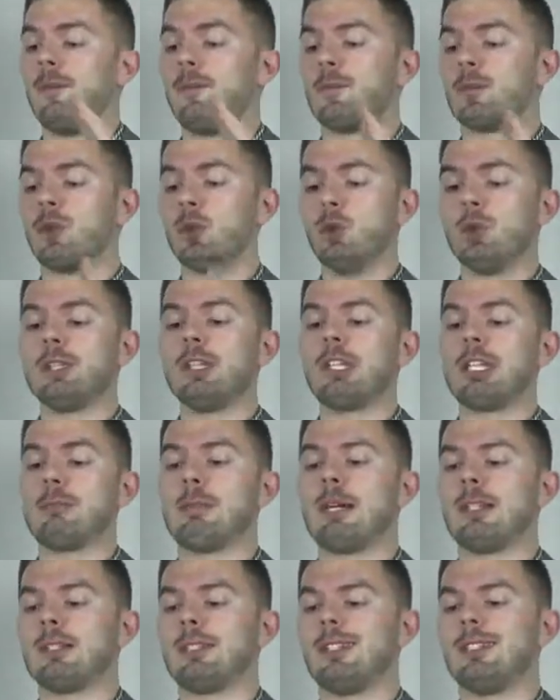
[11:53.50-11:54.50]
Cool thing
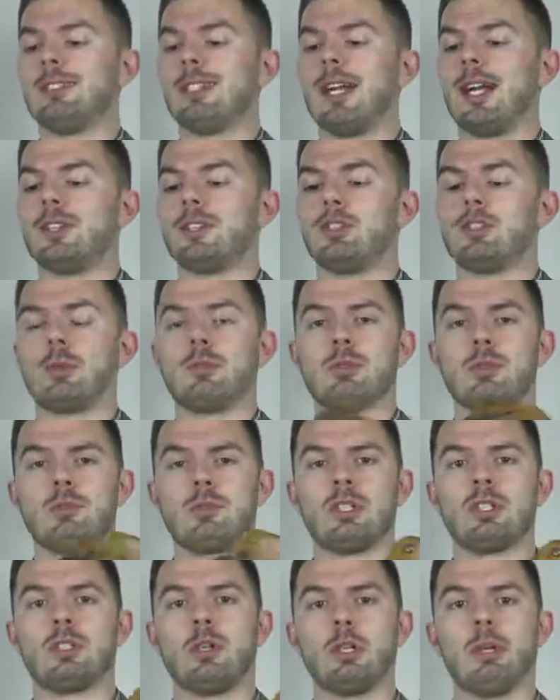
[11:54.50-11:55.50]
about these guys in terms of
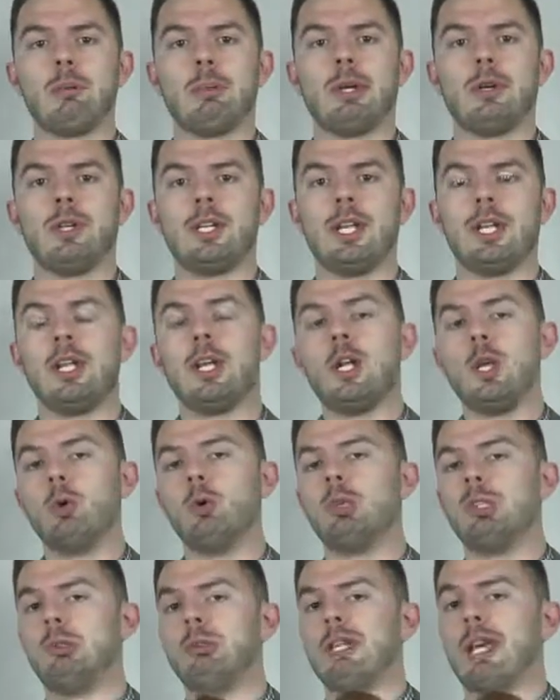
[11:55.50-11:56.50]
resoleability,
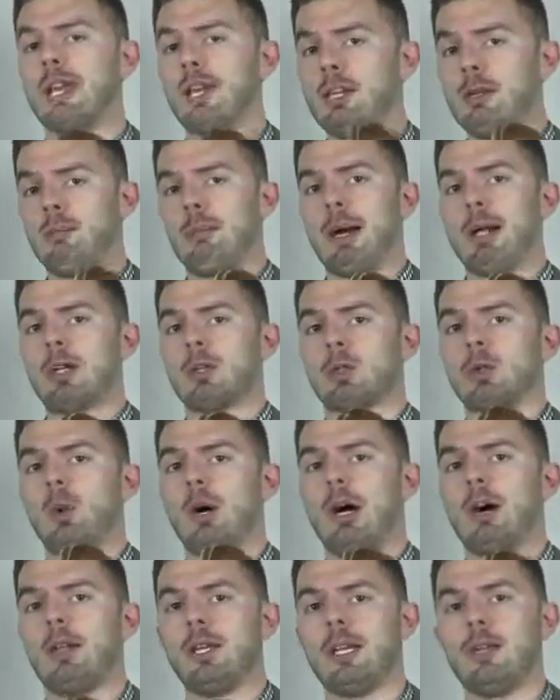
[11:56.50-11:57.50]
when you get into better
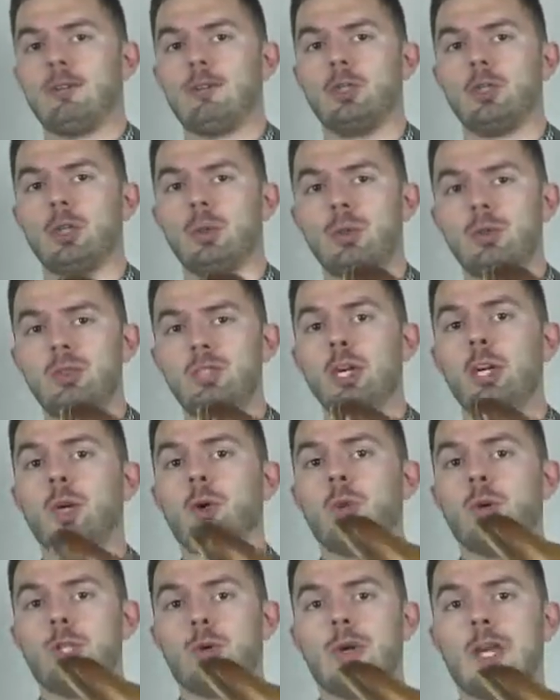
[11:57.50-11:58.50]
quality of shoes,
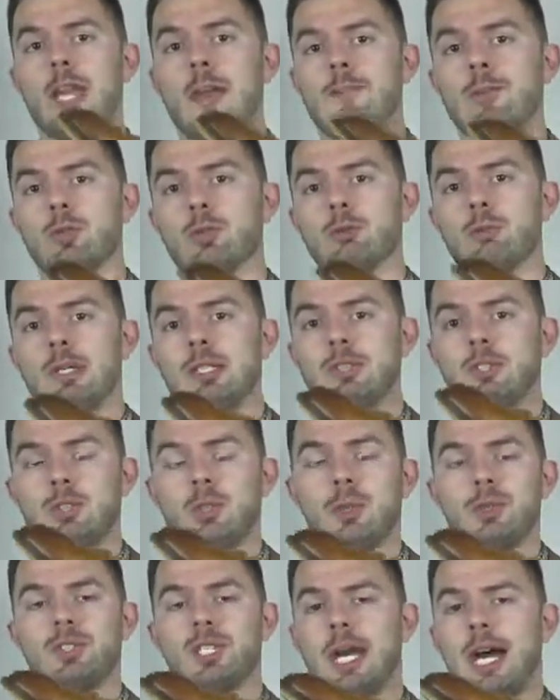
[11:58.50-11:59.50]
when you have those
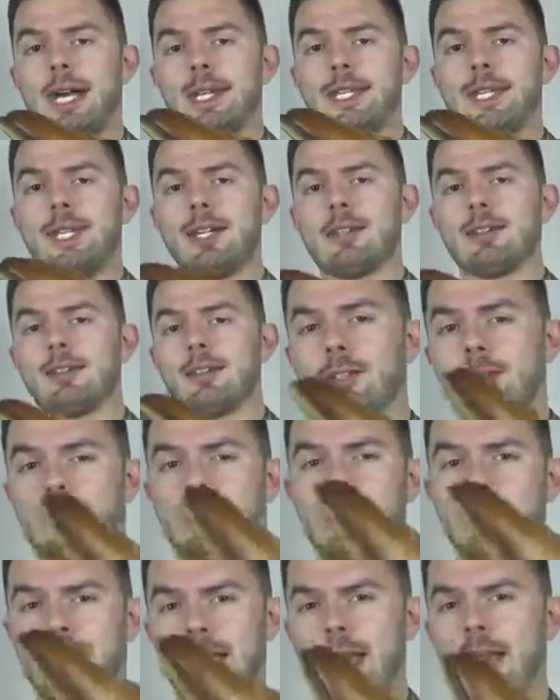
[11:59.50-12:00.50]
midsoles on there, going
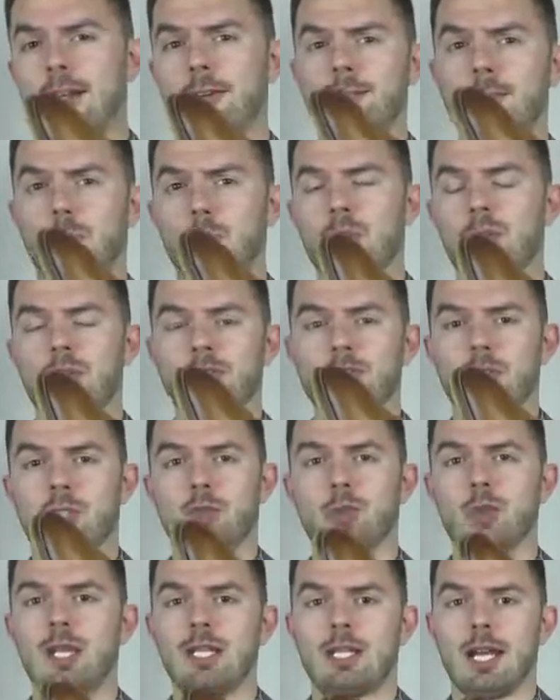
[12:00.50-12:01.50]
to be kind of more
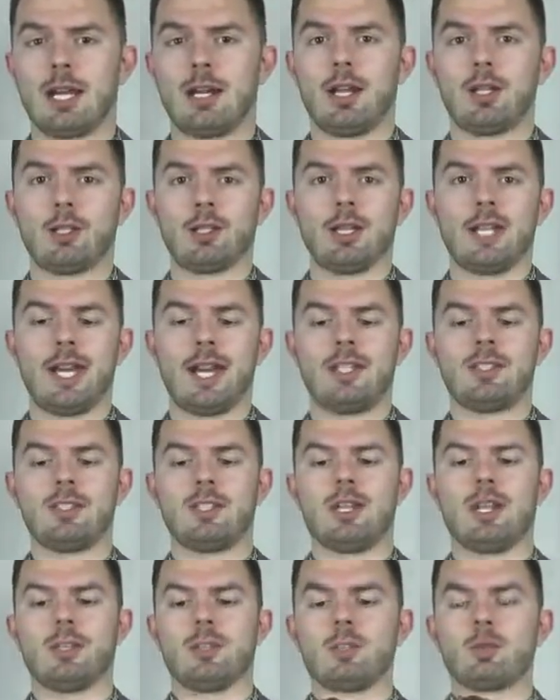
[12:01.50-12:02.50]
discreet on other lines and
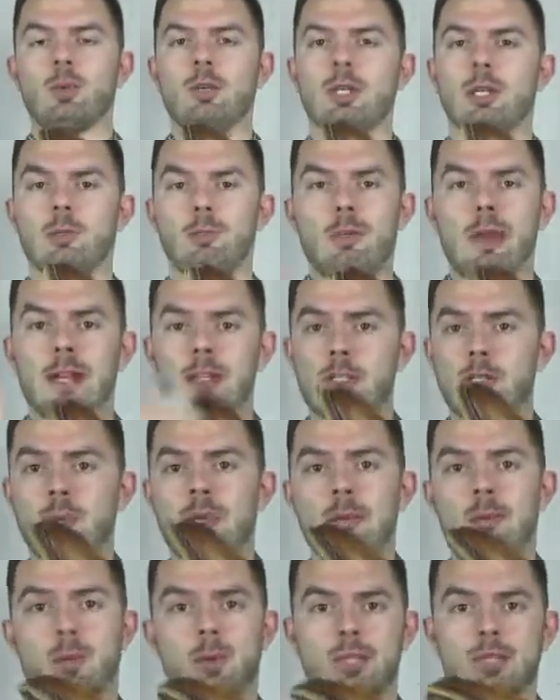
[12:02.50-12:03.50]
others when they're meant to be
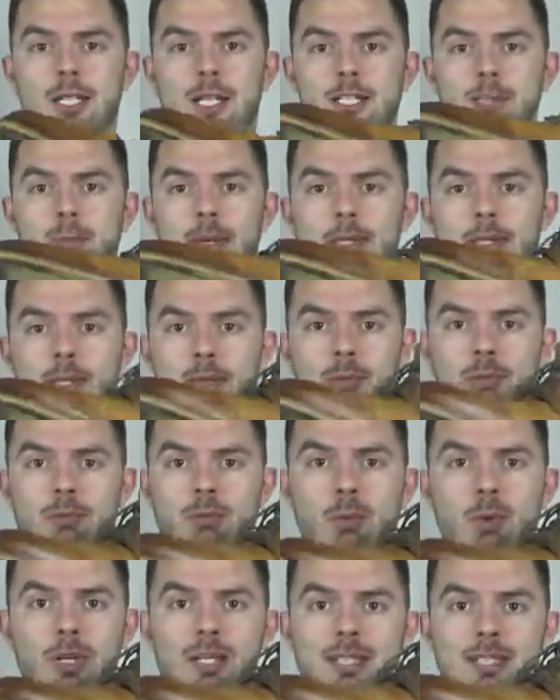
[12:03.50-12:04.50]
more cosmetic, you know,
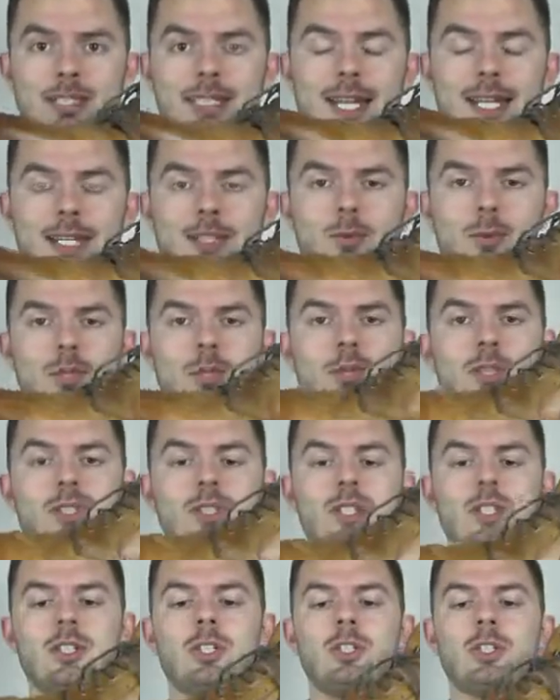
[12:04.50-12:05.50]
more aesthetic when you can
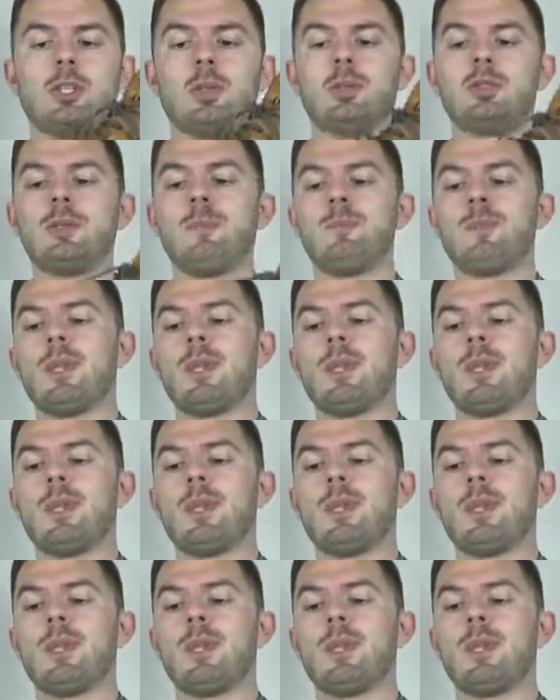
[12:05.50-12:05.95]
see the shoes.